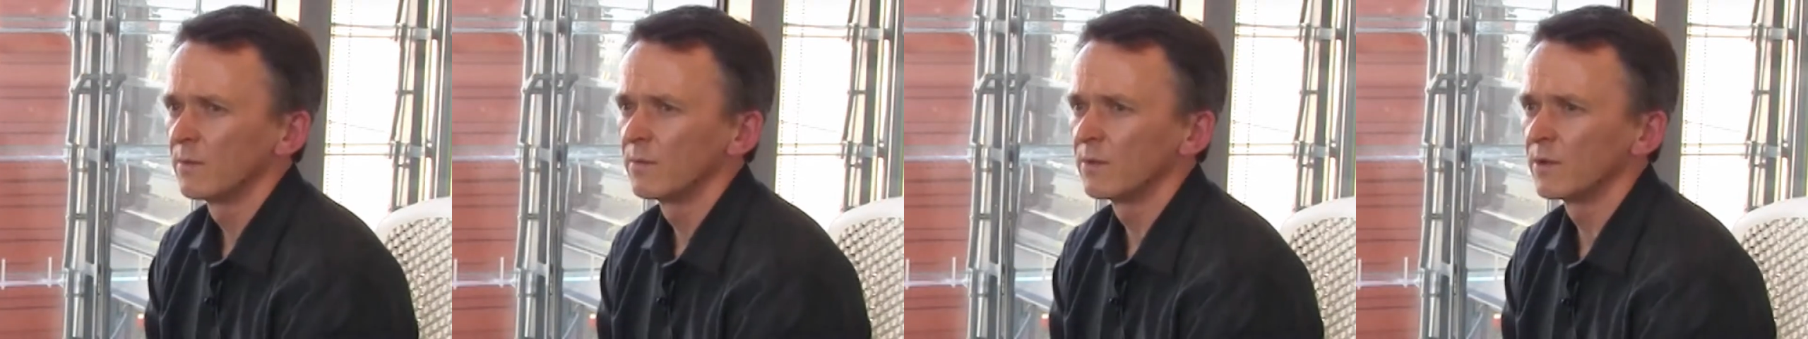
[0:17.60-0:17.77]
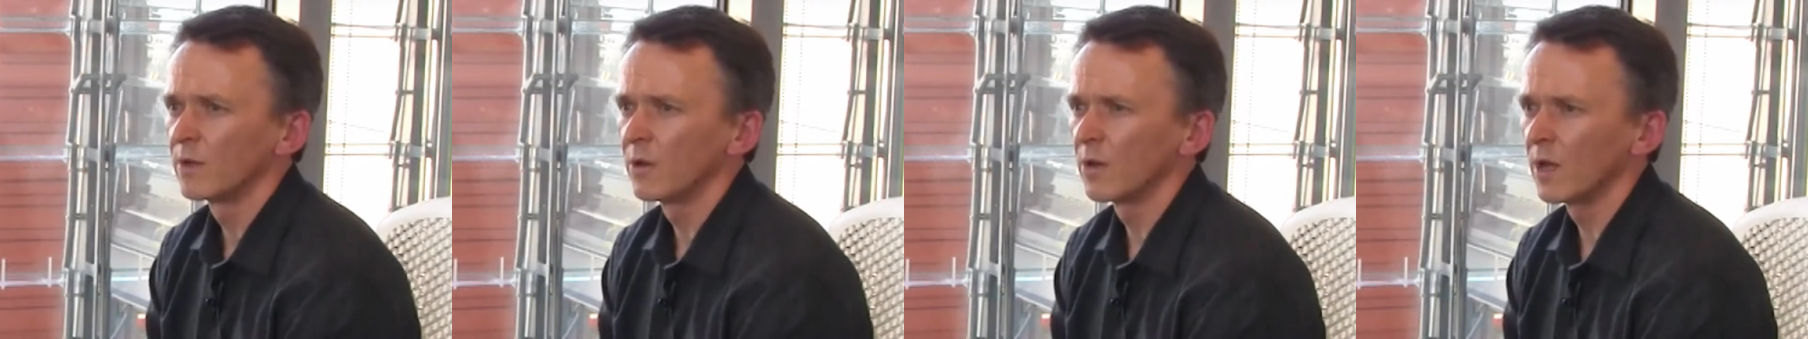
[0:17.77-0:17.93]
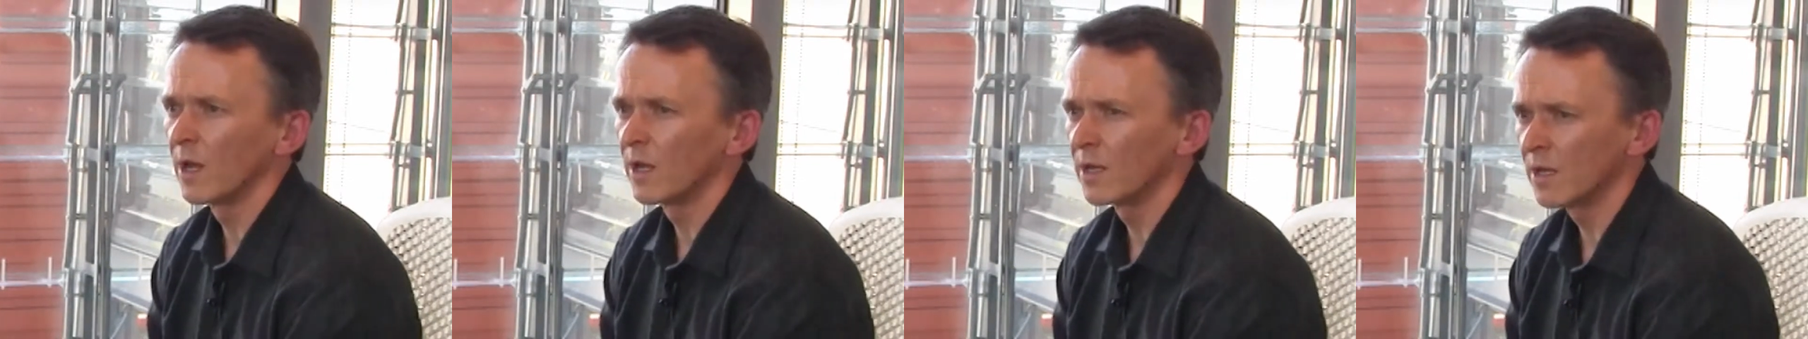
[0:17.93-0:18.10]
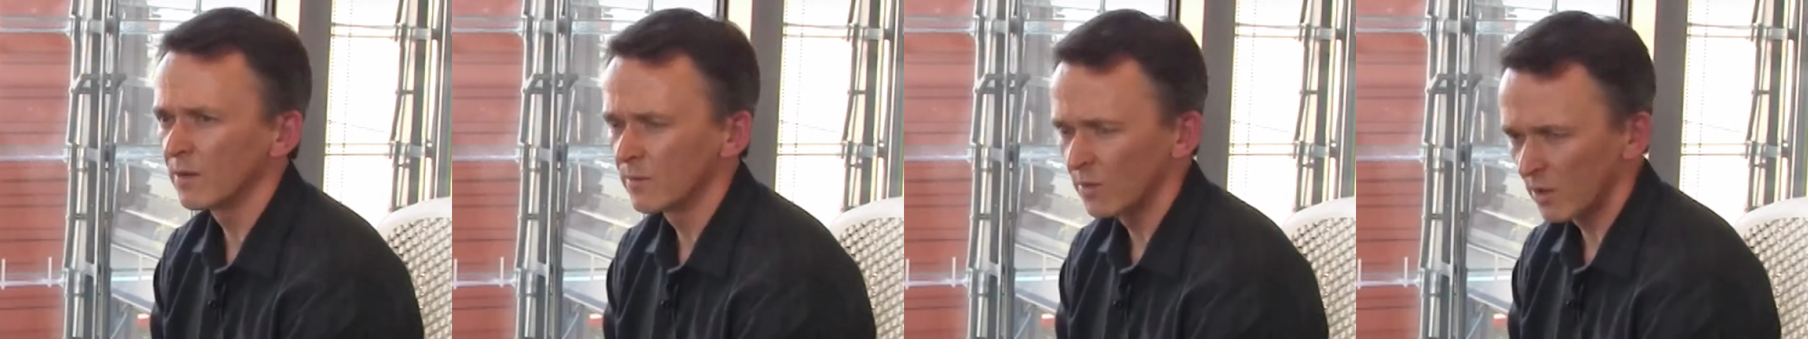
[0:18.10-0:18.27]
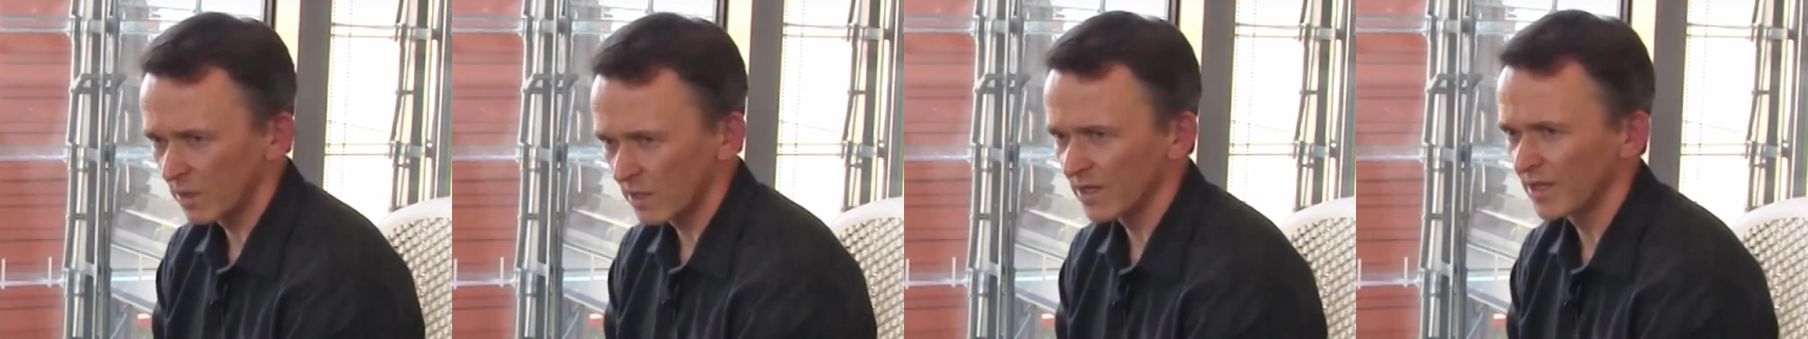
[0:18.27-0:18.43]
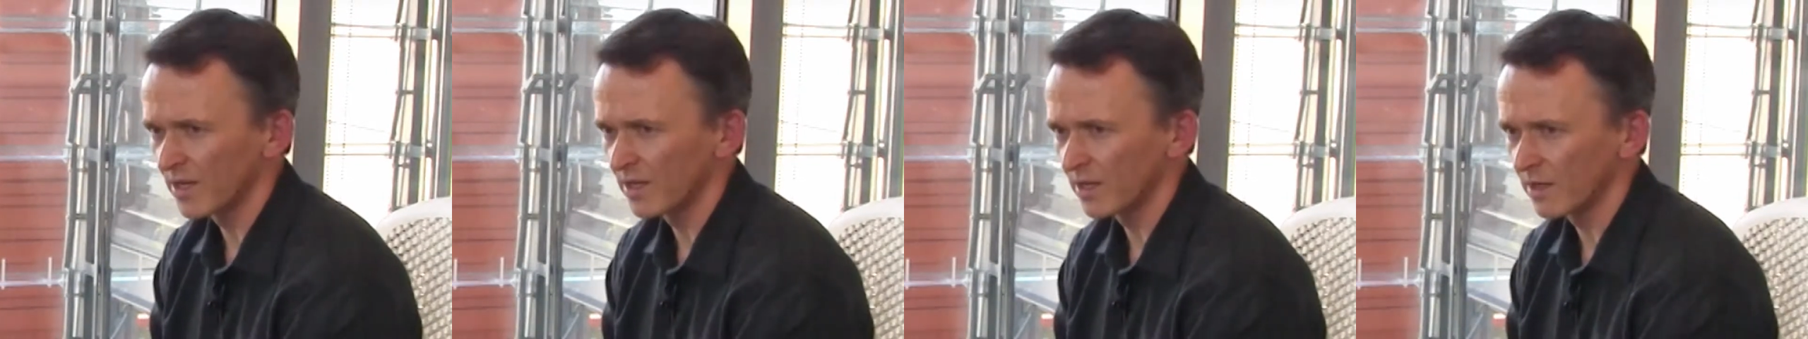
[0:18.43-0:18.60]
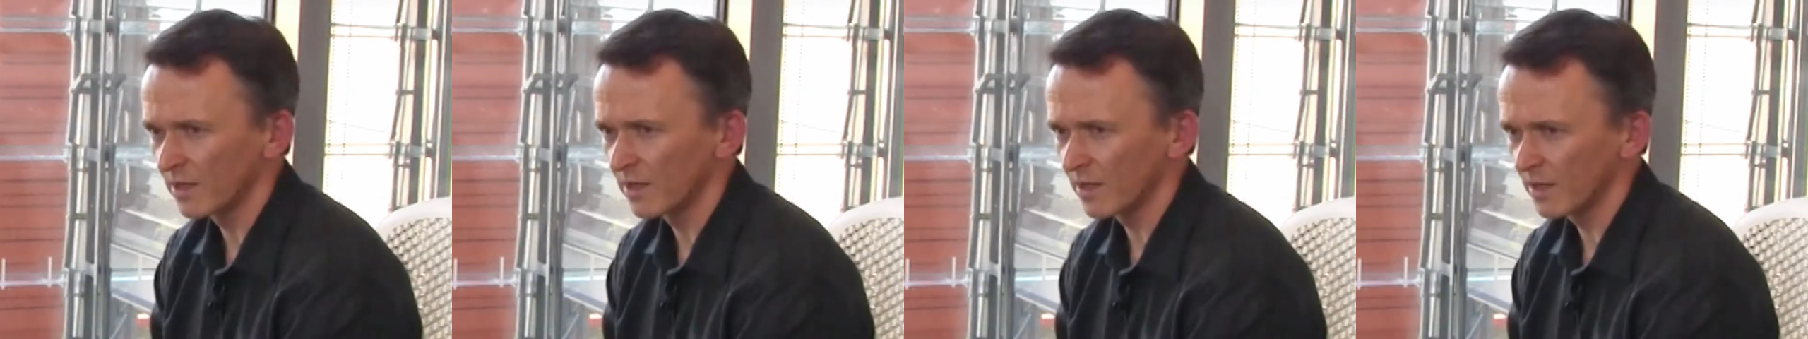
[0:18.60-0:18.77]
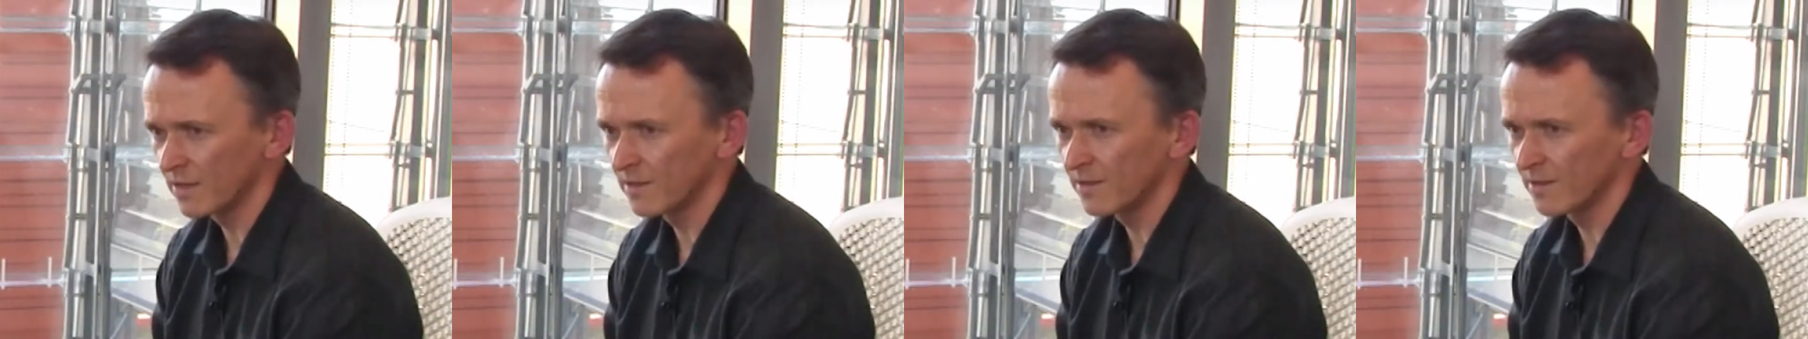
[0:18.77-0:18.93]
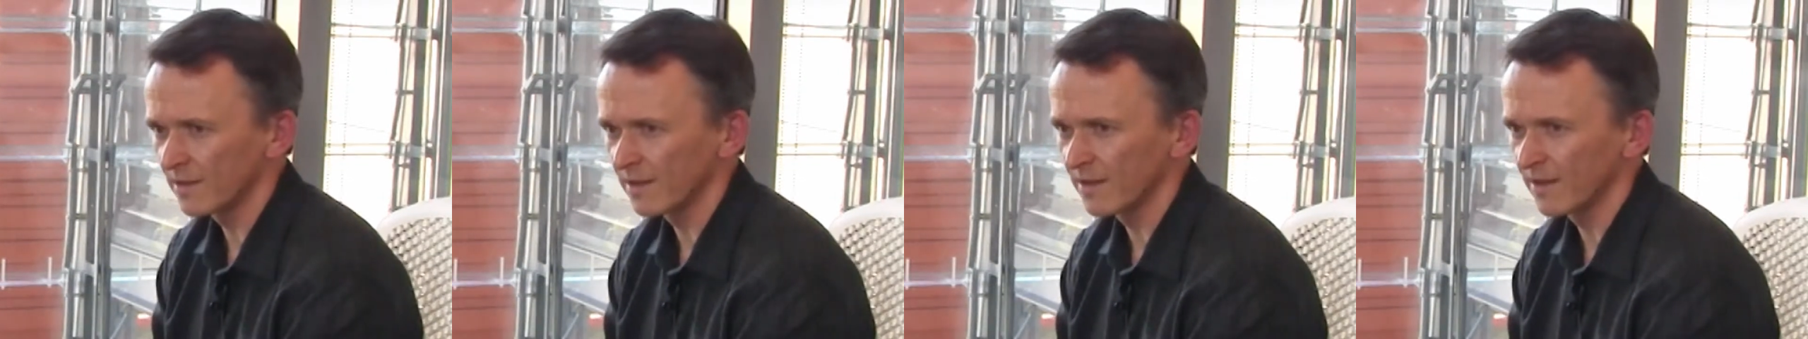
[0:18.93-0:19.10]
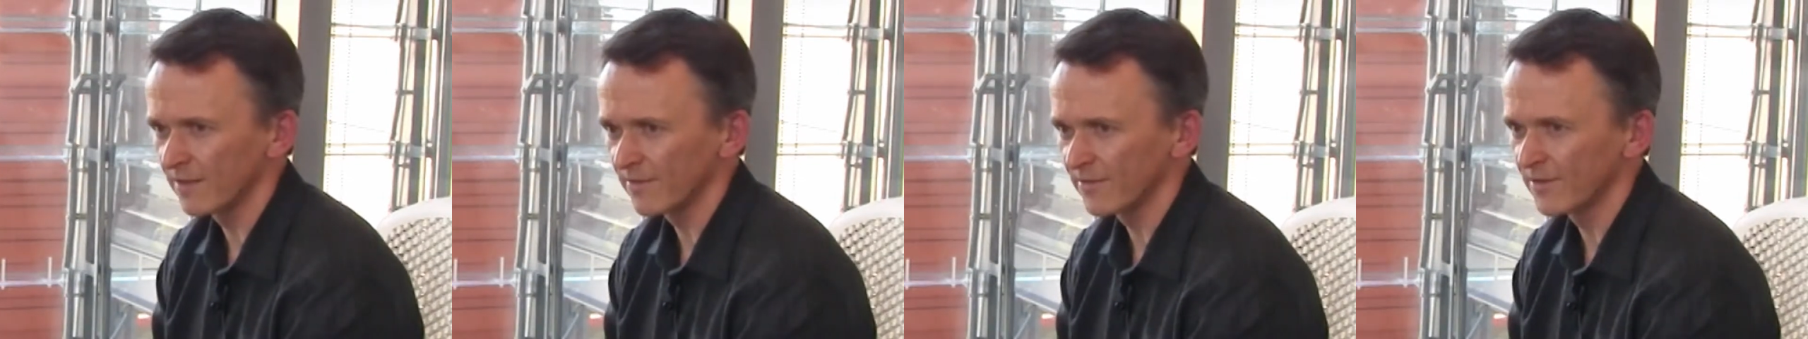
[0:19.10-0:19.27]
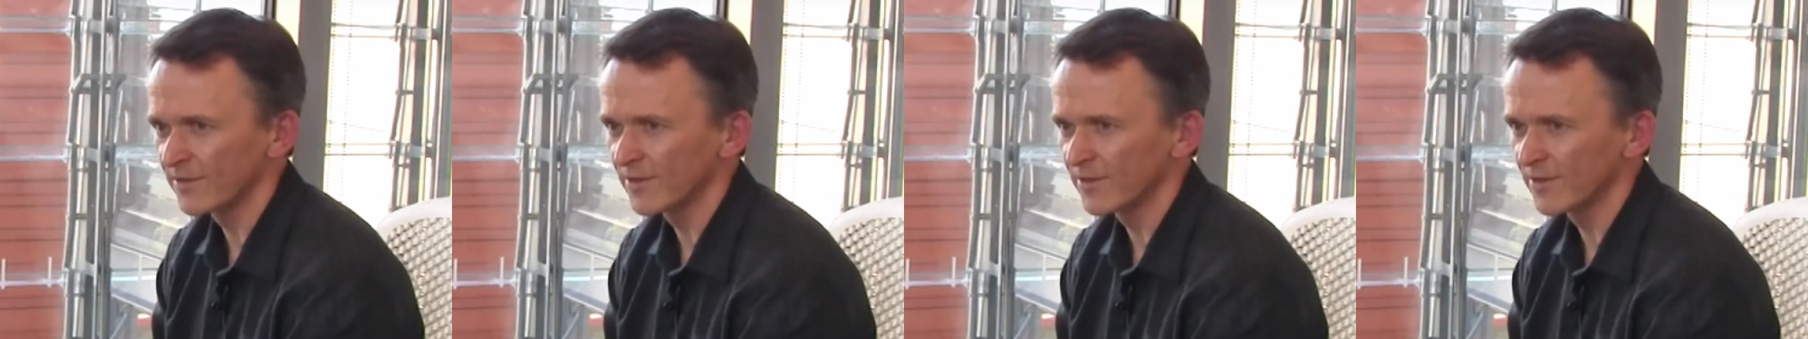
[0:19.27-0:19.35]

you know, any marketeer has to have